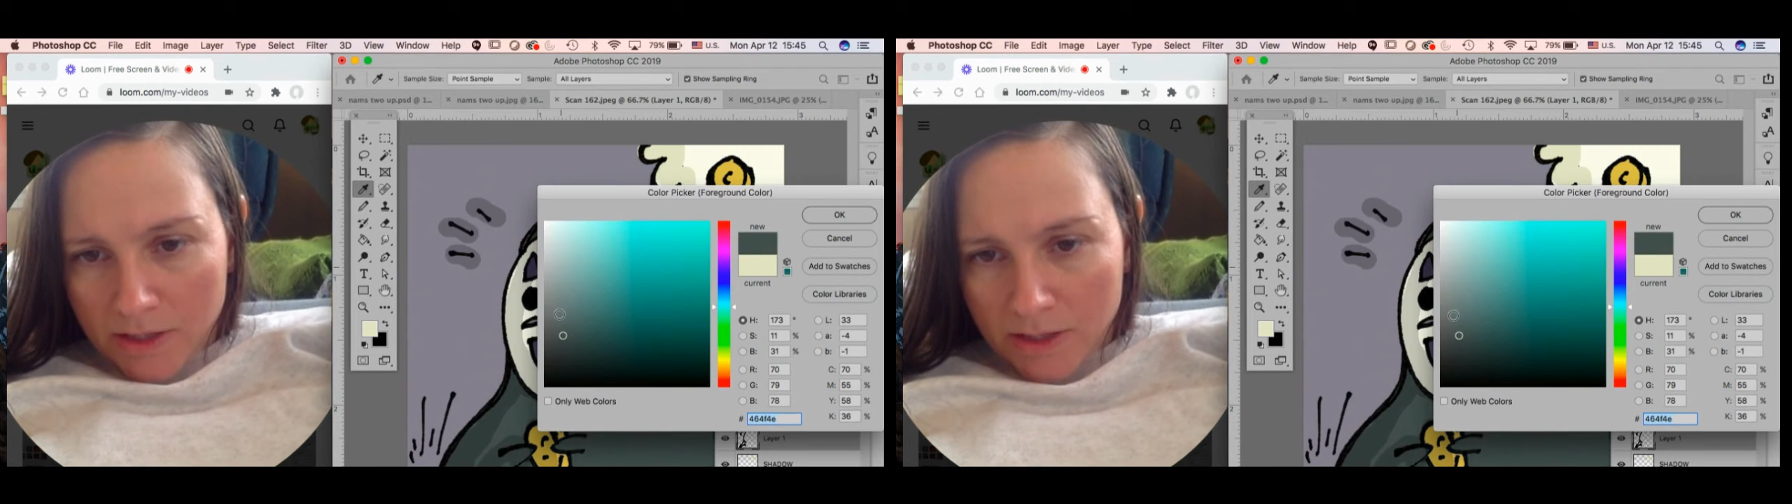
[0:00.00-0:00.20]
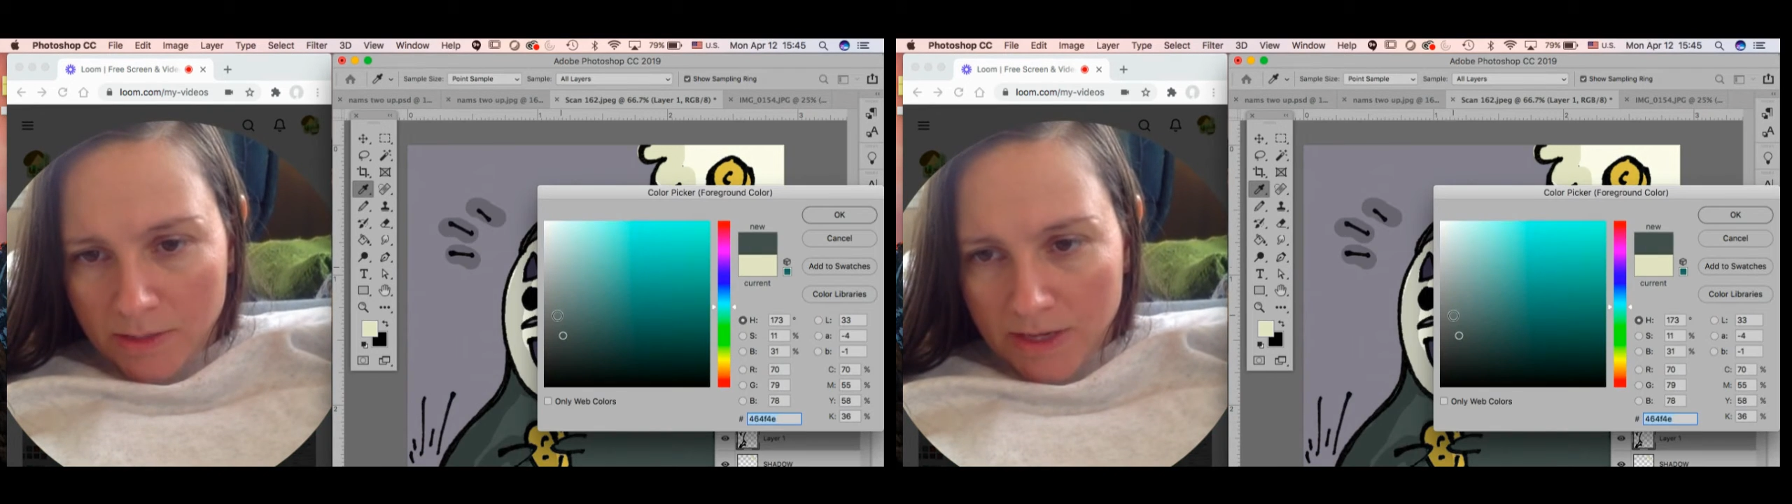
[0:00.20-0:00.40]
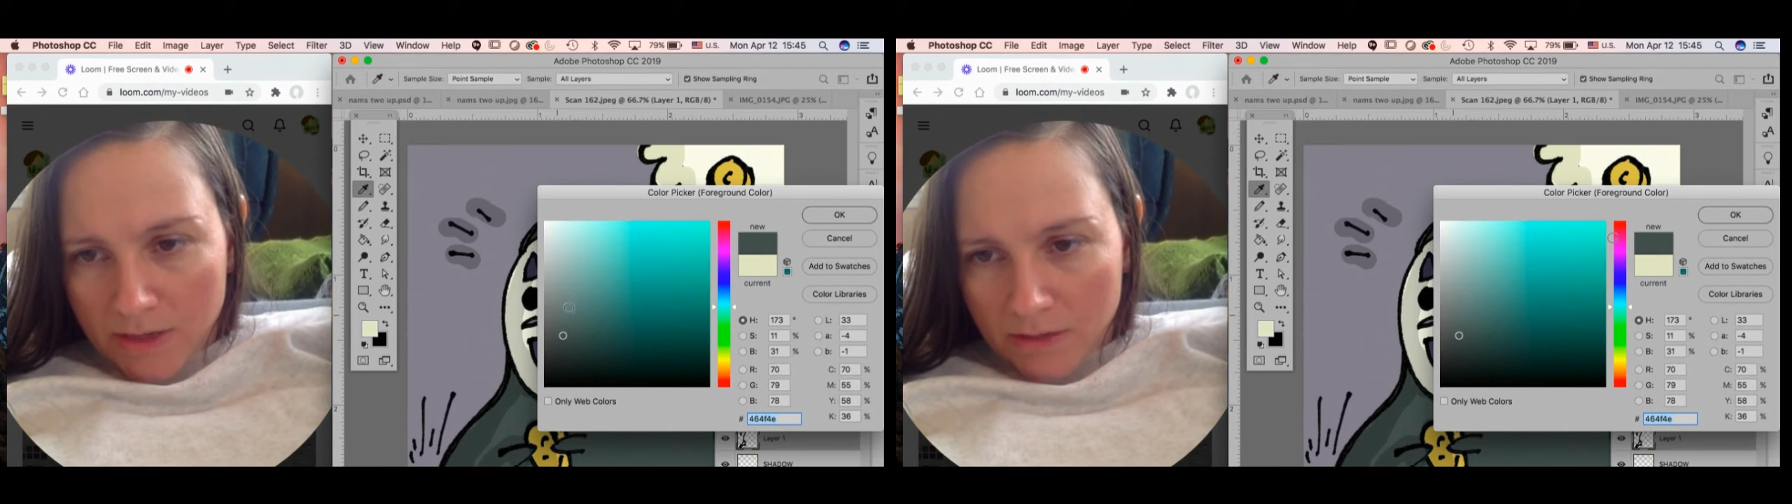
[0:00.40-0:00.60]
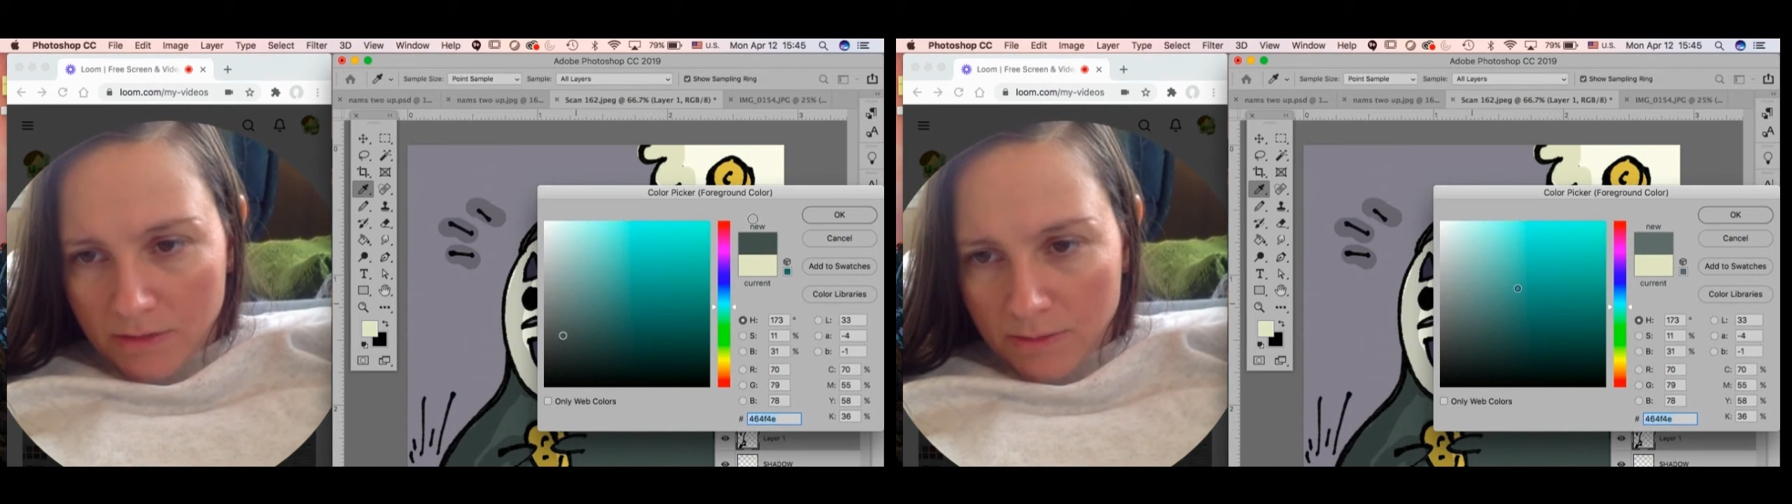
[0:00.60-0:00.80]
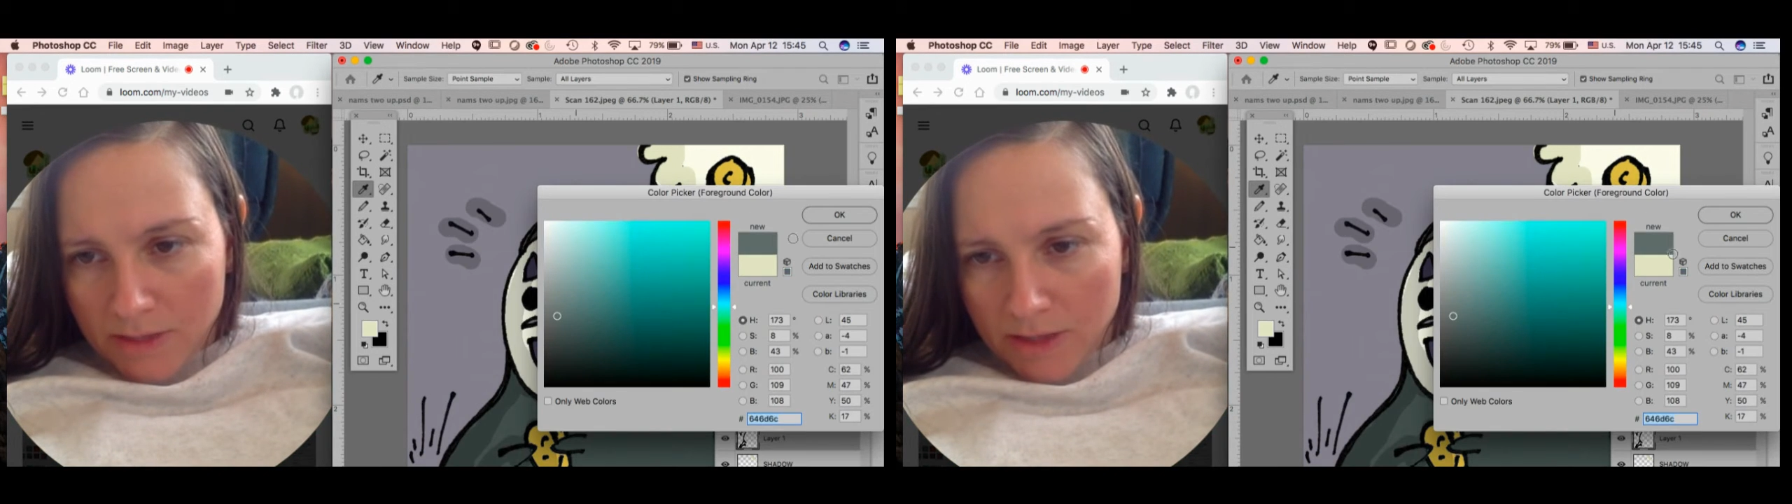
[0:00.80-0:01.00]
and you make it a
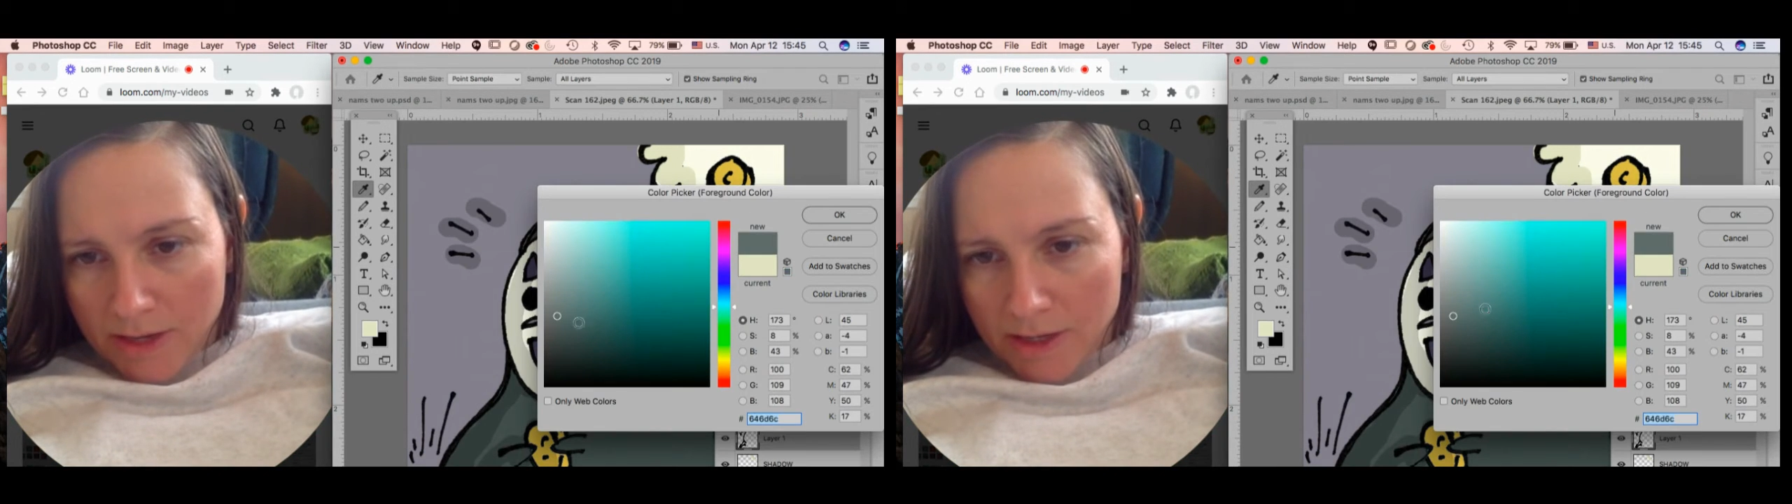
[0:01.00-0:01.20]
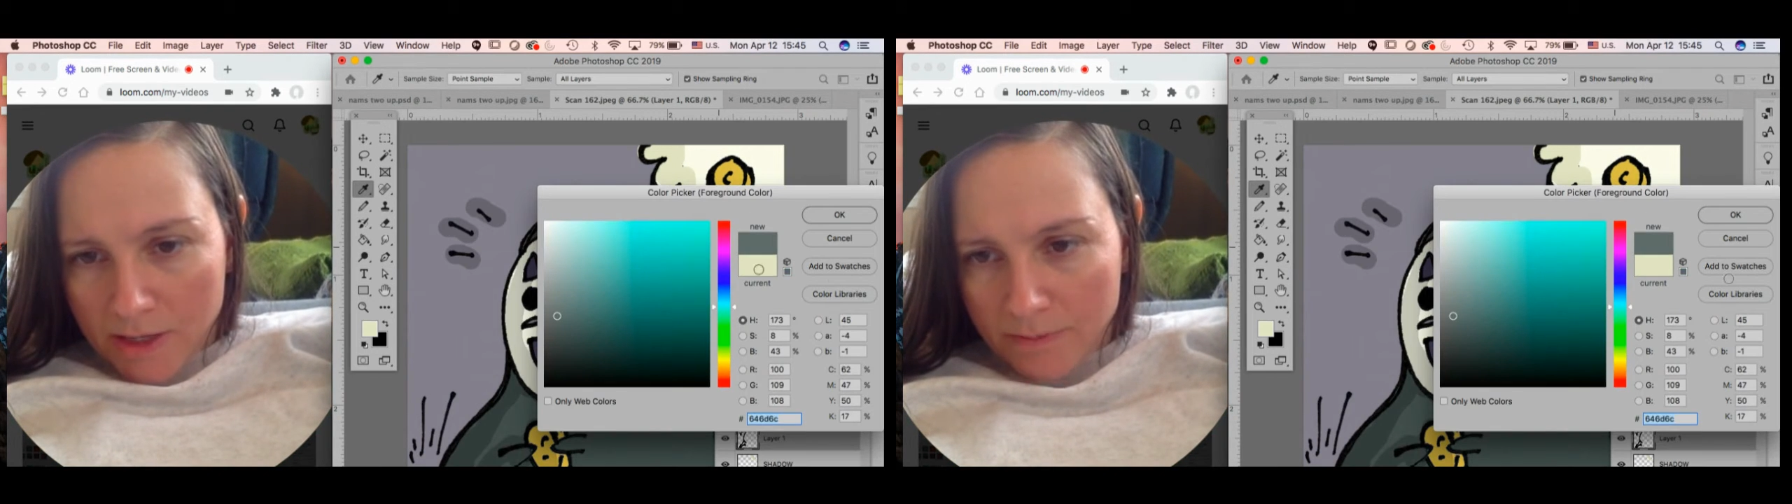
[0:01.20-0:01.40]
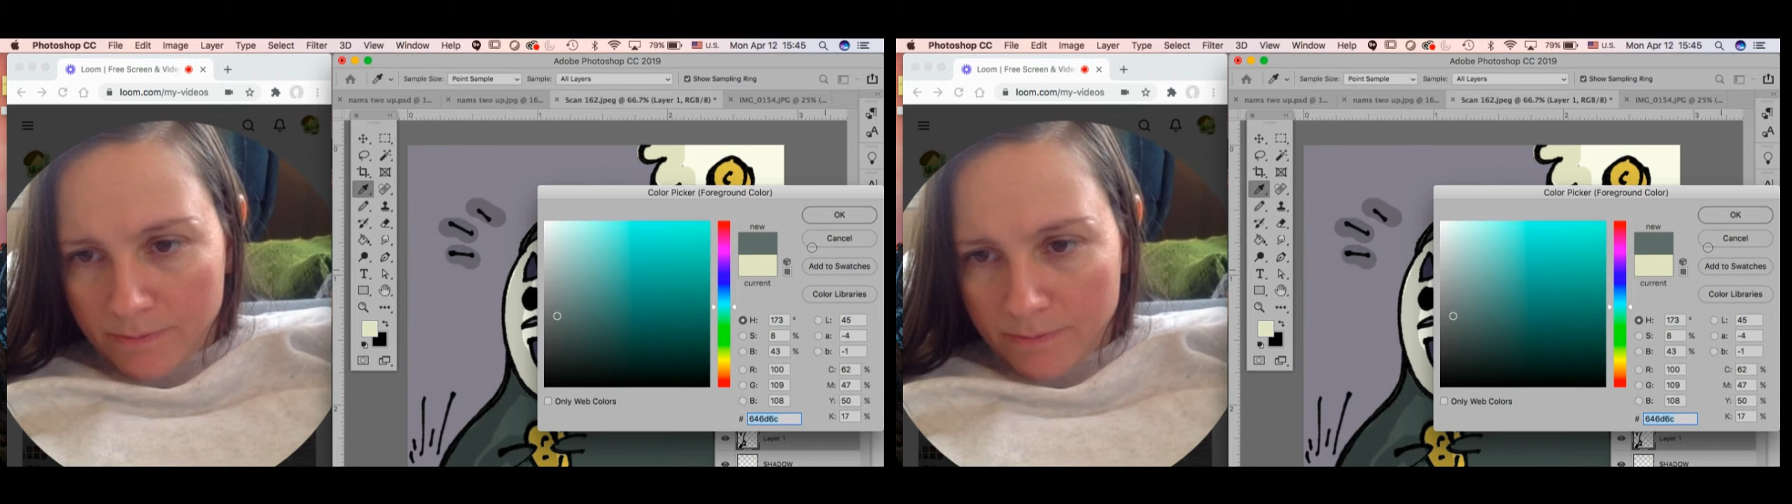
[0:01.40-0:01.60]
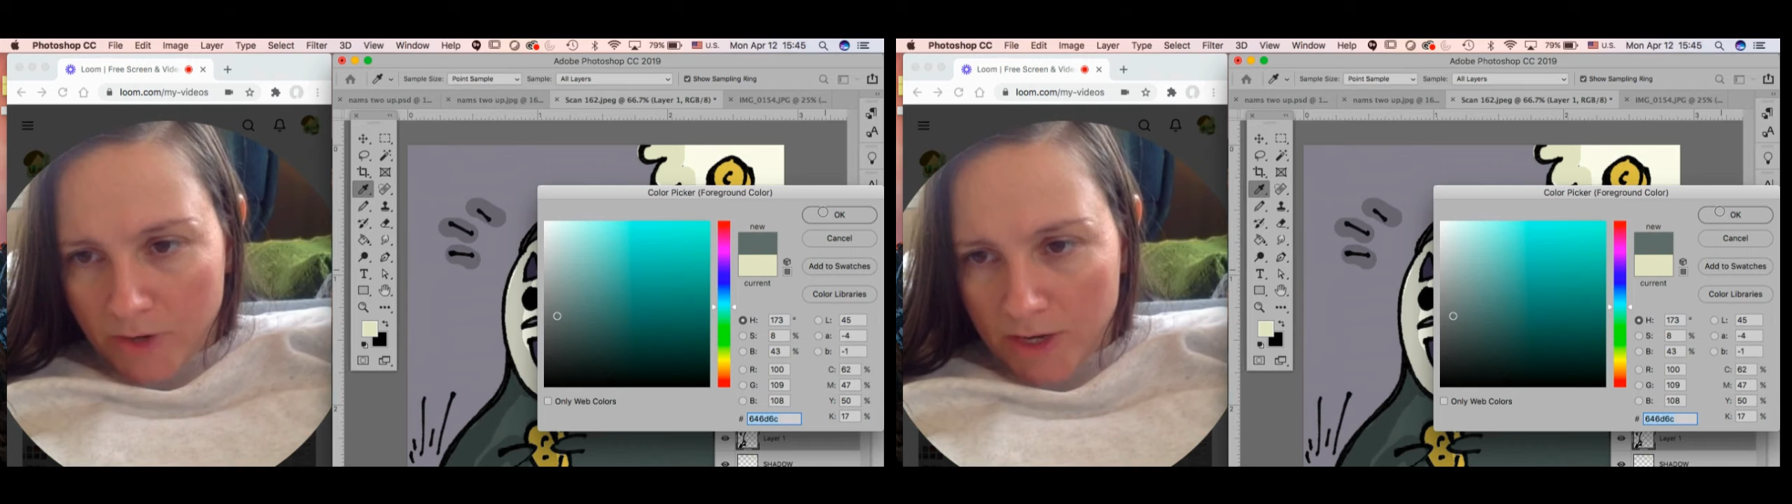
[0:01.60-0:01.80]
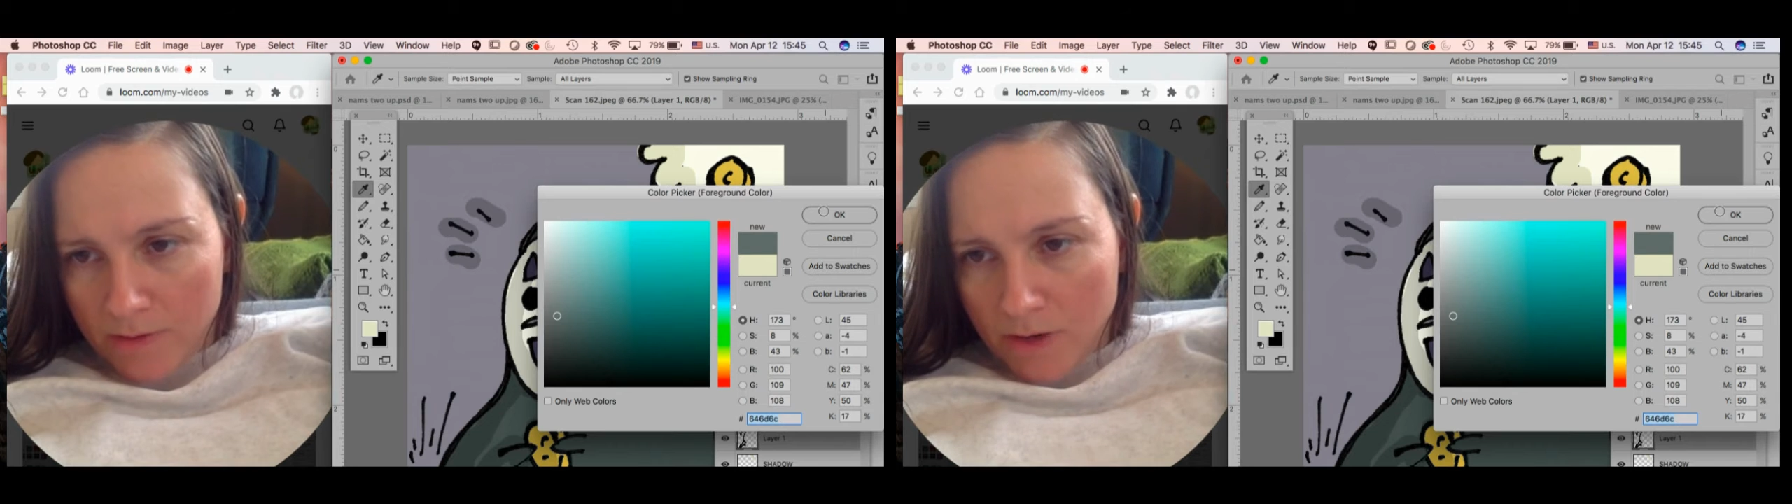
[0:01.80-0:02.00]
little bit lighter,
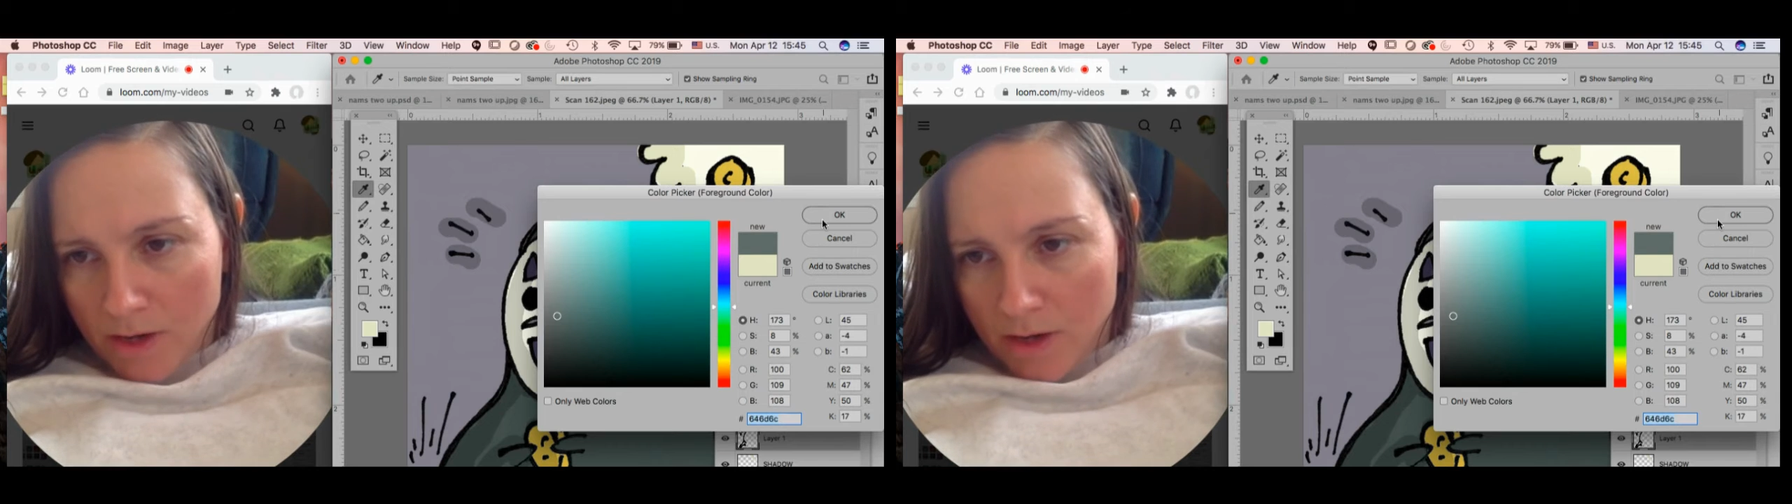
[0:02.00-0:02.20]
right?